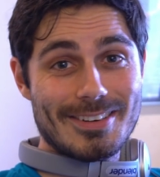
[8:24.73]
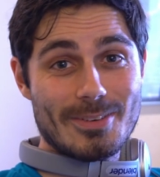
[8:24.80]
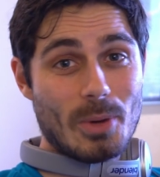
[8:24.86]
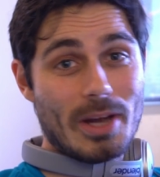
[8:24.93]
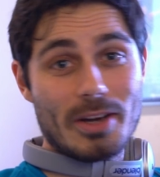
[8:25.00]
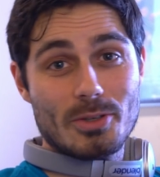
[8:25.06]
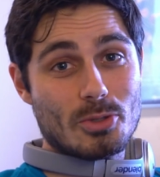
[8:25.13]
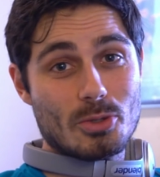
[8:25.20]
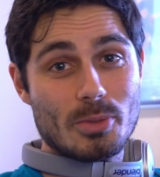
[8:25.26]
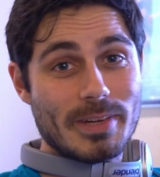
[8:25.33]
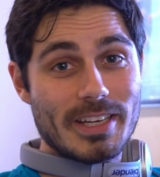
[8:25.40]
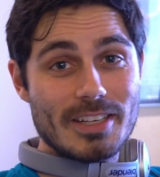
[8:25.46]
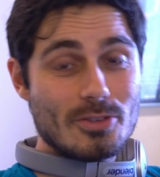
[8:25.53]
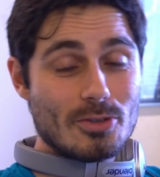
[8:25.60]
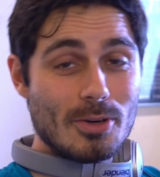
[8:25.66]
Why are you
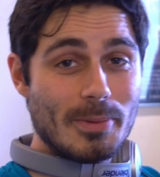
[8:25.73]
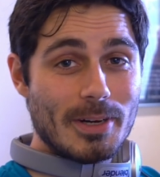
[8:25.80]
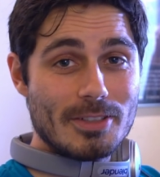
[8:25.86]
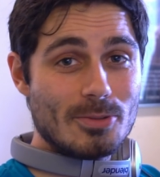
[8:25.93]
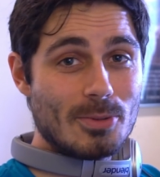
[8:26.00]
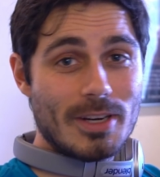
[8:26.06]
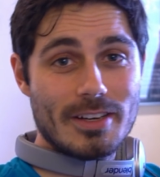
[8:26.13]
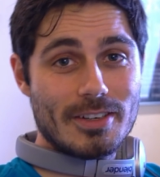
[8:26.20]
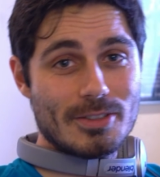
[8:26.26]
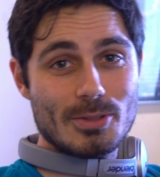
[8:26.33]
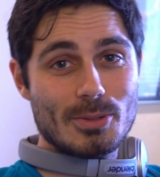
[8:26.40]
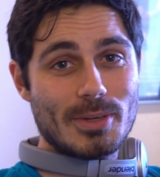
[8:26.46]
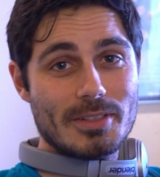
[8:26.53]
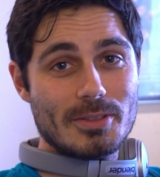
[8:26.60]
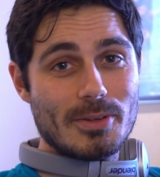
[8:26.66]
zooming in so much? Why are you
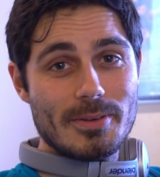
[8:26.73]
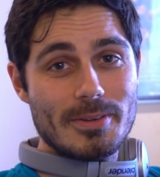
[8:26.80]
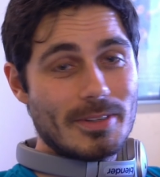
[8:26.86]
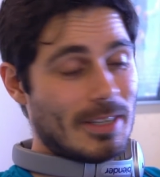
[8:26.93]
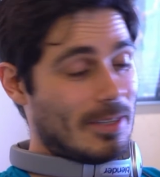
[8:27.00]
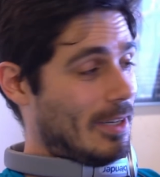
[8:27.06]
trying to?